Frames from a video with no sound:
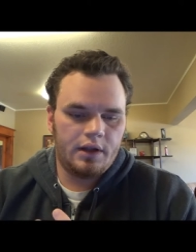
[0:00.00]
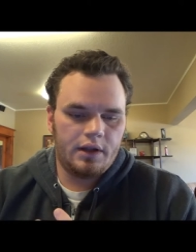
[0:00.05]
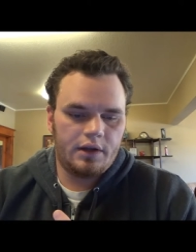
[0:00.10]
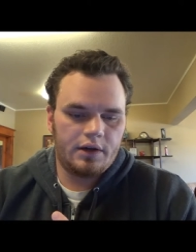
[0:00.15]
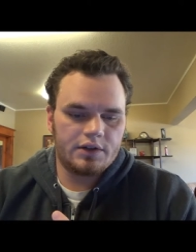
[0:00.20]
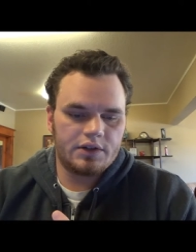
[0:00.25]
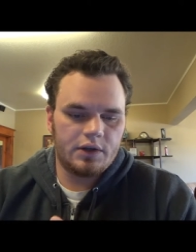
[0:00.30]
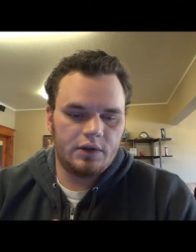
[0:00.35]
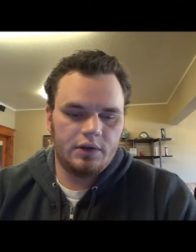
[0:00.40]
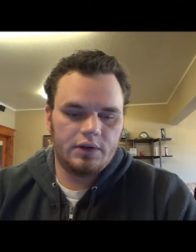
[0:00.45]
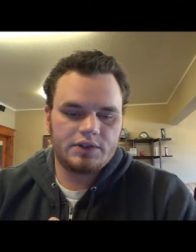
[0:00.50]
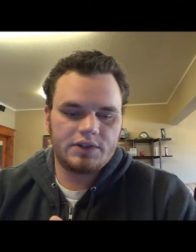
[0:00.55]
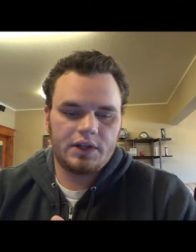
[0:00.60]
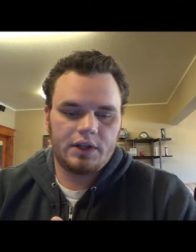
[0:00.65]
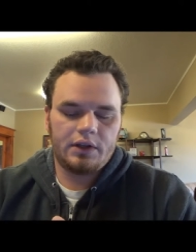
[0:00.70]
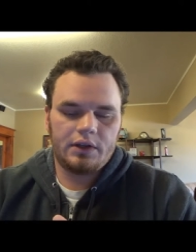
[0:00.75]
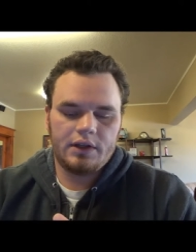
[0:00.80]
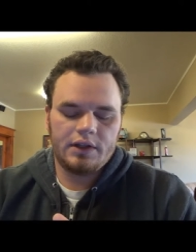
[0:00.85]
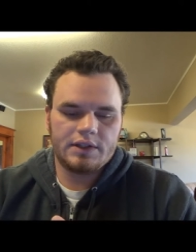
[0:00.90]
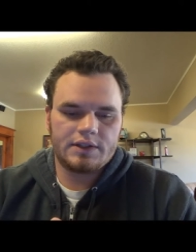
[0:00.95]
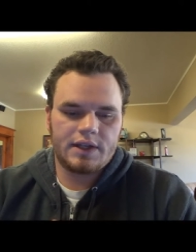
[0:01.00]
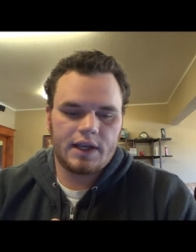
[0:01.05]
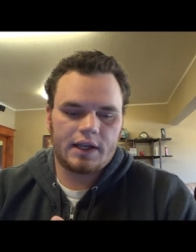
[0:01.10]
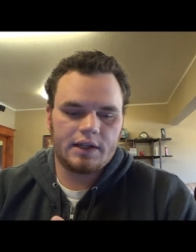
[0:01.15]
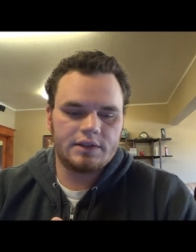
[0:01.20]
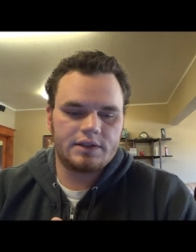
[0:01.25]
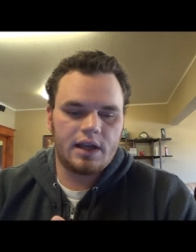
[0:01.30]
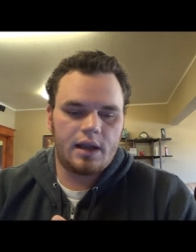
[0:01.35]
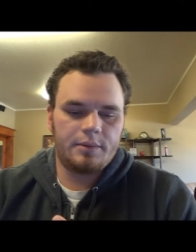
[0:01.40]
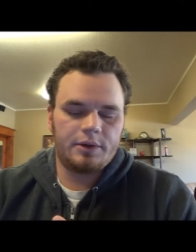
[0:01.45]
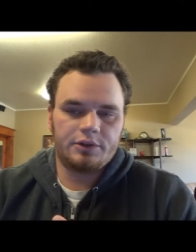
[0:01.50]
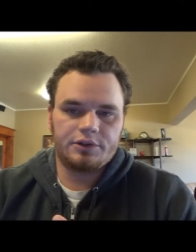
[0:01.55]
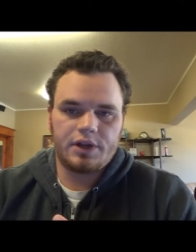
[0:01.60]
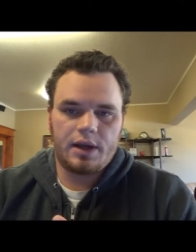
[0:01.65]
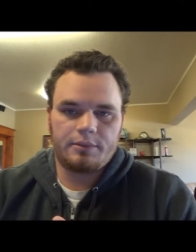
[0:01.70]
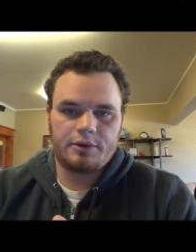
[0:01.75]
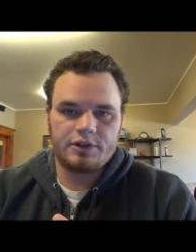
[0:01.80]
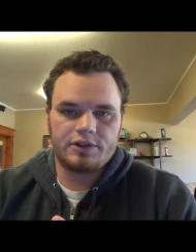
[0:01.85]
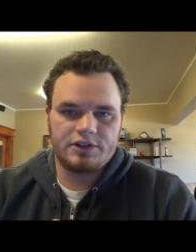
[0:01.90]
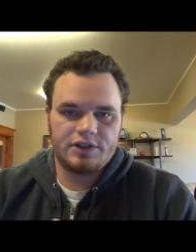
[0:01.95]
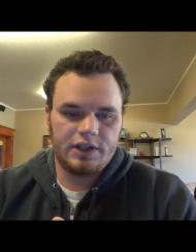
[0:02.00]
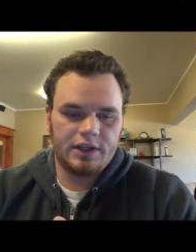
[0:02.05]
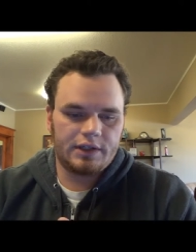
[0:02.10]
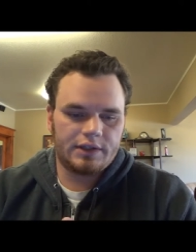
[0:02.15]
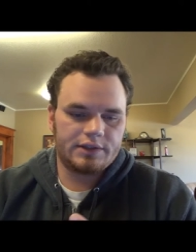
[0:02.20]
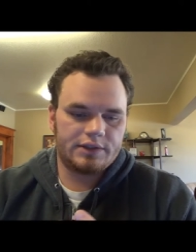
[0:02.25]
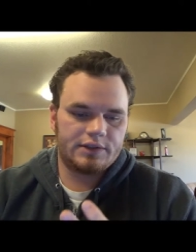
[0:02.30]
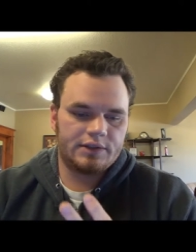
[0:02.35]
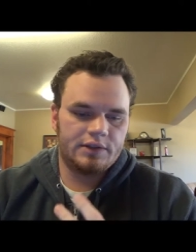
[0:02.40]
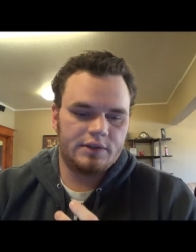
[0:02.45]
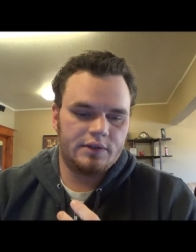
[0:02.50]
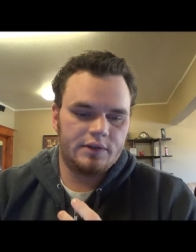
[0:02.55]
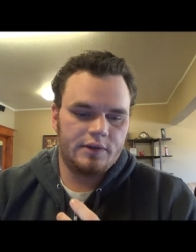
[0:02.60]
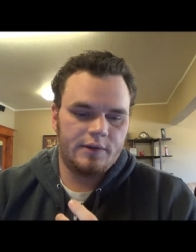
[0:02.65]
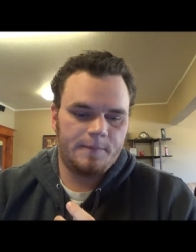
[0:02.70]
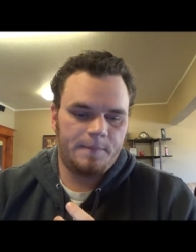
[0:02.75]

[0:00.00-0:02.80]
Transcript: there's Uzzah in 2 Samuel chapter 6,